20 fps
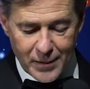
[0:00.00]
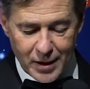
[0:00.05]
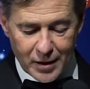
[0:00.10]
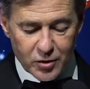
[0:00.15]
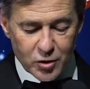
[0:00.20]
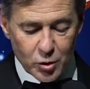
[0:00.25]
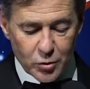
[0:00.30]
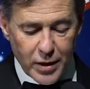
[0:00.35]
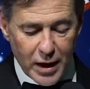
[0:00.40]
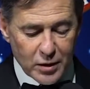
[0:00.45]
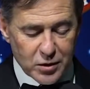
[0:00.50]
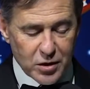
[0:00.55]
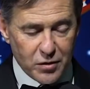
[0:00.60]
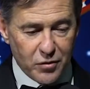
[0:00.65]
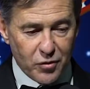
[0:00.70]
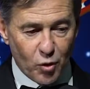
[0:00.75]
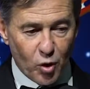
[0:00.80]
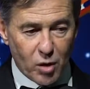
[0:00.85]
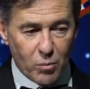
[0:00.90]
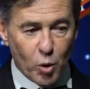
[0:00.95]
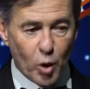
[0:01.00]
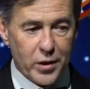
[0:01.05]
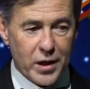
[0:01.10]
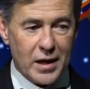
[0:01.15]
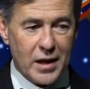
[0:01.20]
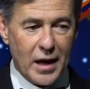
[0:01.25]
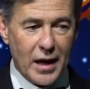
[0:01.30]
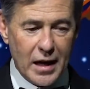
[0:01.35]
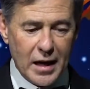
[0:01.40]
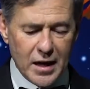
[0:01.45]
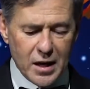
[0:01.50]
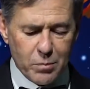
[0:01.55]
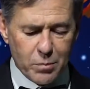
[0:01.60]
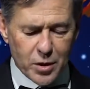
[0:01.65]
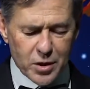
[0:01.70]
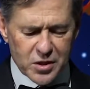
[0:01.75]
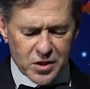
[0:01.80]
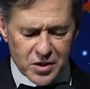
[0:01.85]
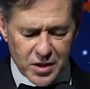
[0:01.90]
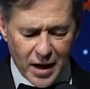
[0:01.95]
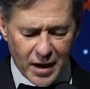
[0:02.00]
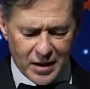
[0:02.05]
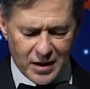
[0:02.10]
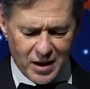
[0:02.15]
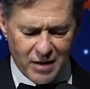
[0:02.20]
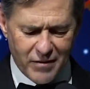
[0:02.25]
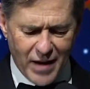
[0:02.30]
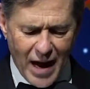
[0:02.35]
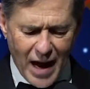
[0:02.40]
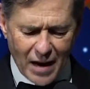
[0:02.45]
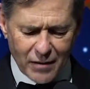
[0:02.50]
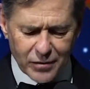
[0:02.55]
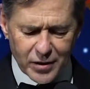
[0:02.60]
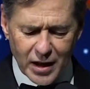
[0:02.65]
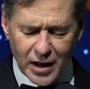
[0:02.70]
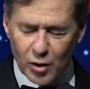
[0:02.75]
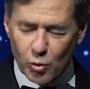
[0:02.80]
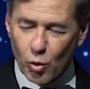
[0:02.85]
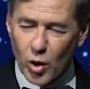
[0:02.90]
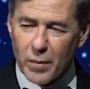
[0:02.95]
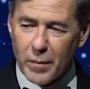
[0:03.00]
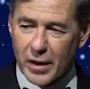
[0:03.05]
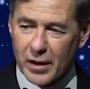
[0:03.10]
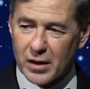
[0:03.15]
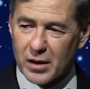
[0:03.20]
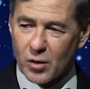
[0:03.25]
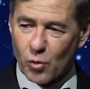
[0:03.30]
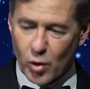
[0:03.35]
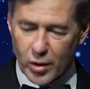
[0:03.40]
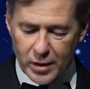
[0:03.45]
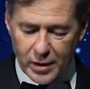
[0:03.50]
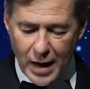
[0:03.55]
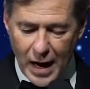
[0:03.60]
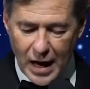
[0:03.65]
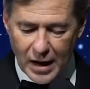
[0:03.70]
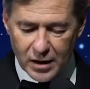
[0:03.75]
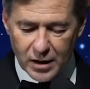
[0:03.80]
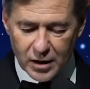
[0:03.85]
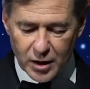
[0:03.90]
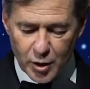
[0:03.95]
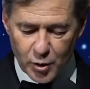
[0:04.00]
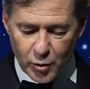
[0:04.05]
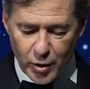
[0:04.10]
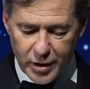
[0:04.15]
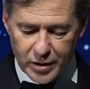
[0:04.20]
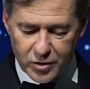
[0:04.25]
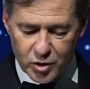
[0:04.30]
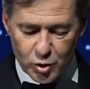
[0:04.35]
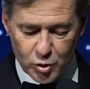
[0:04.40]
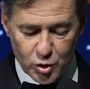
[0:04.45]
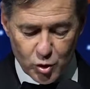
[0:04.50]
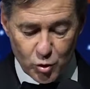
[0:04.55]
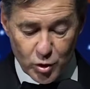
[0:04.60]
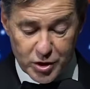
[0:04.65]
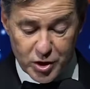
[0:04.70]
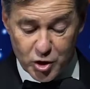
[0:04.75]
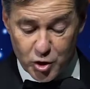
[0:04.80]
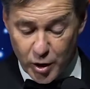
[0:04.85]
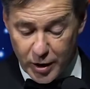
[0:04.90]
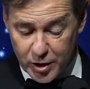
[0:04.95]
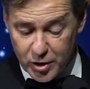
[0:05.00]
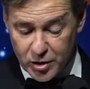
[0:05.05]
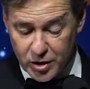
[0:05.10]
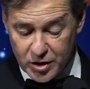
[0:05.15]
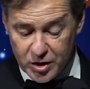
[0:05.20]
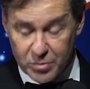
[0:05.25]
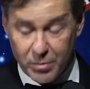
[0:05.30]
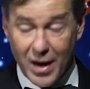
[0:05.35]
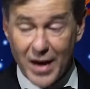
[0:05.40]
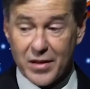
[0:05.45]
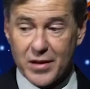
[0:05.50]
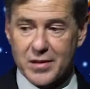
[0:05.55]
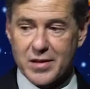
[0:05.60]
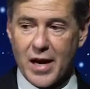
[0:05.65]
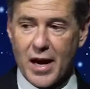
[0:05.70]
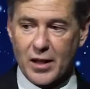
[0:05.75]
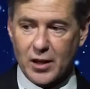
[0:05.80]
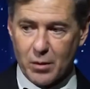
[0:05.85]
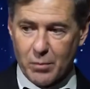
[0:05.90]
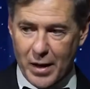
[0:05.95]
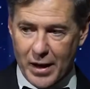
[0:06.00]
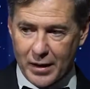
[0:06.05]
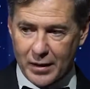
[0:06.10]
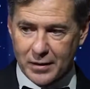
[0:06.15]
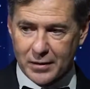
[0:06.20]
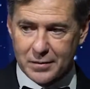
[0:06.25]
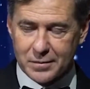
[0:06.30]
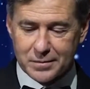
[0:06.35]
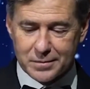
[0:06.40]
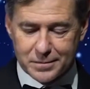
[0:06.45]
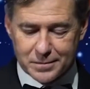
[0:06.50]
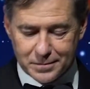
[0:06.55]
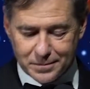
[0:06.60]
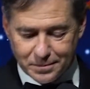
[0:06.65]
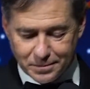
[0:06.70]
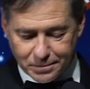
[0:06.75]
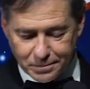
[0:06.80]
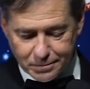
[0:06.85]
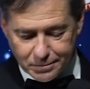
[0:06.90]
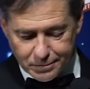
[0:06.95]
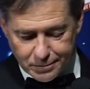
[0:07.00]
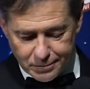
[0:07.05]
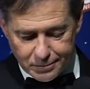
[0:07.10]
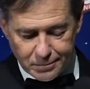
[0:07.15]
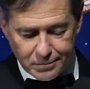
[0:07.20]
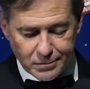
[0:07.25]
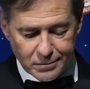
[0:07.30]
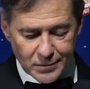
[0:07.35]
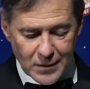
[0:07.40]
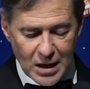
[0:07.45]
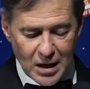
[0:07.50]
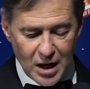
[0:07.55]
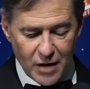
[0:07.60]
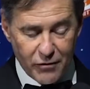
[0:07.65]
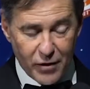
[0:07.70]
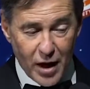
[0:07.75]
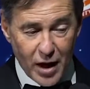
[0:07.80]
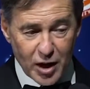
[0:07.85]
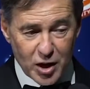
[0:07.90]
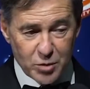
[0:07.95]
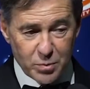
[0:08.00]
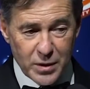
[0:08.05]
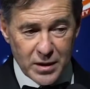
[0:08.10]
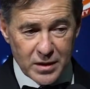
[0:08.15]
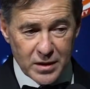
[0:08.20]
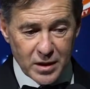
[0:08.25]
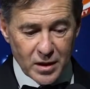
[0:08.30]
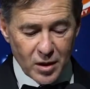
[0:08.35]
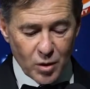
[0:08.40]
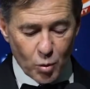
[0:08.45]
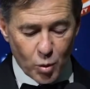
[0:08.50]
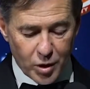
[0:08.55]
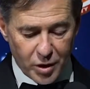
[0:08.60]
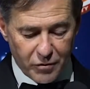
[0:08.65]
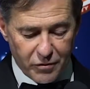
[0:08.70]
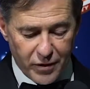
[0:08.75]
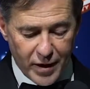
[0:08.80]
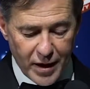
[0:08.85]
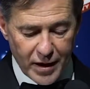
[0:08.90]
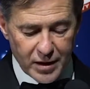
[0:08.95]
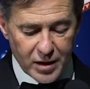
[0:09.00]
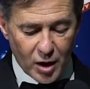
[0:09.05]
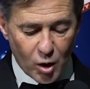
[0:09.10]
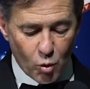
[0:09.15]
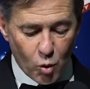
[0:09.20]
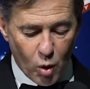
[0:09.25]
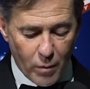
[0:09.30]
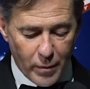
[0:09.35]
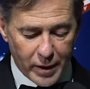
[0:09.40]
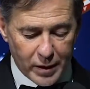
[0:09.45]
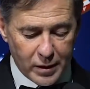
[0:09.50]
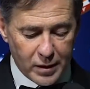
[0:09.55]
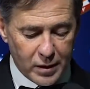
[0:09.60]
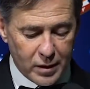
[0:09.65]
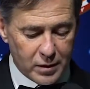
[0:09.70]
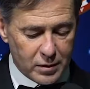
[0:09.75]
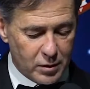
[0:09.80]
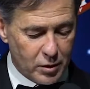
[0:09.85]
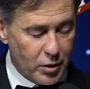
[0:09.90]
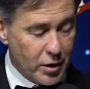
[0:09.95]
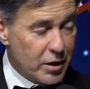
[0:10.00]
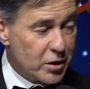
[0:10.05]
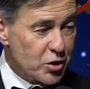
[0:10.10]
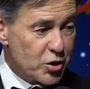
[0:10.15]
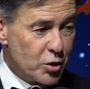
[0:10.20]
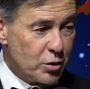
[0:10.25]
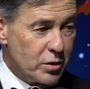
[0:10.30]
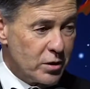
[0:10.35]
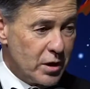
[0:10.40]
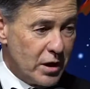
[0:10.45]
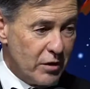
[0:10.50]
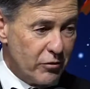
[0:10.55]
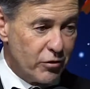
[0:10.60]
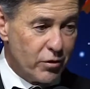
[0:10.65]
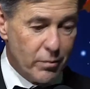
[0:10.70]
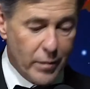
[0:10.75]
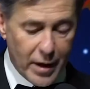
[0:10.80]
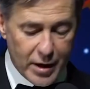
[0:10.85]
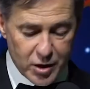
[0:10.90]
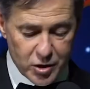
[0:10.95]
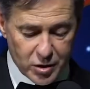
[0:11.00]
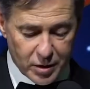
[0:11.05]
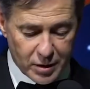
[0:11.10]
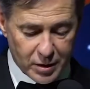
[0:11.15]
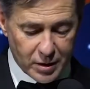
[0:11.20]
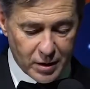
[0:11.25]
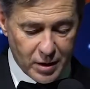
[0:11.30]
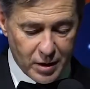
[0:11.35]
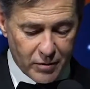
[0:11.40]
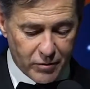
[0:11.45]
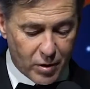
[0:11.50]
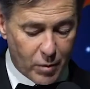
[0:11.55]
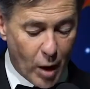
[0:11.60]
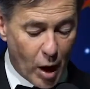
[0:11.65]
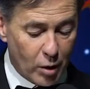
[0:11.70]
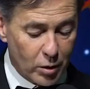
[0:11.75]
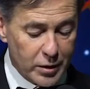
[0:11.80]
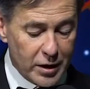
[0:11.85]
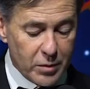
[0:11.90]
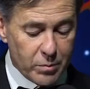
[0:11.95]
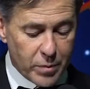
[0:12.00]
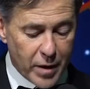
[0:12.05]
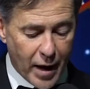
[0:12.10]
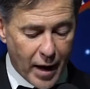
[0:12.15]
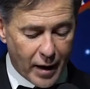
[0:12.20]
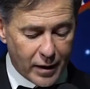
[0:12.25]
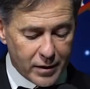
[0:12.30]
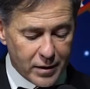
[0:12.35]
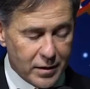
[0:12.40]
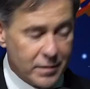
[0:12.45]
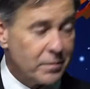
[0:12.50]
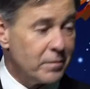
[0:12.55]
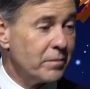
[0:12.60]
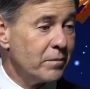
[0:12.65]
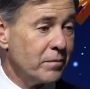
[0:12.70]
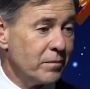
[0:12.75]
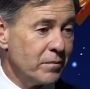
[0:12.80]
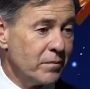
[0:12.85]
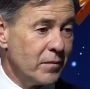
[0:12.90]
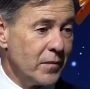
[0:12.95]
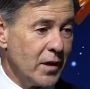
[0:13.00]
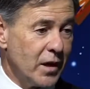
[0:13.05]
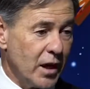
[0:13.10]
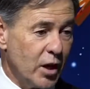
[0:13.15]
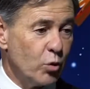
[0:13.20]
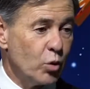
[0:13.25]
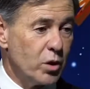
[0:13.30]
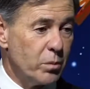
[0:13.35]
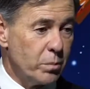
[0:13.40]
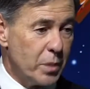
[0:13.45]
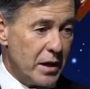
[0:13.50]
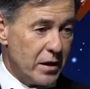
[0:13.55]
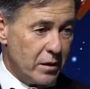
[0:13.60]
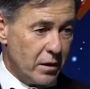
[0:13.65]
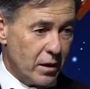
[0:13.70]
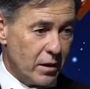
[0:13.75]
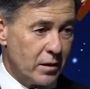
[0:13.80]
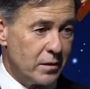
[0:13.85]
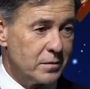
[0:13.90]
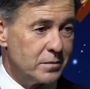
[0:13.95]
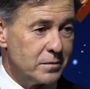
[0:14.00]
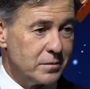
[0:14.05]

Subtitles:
In 2004, more than 80% of Afghan women were non-literate due to restrictions by the Taliban. If a husband were to find a woman learning certain information from our LeapPad, he would beat her.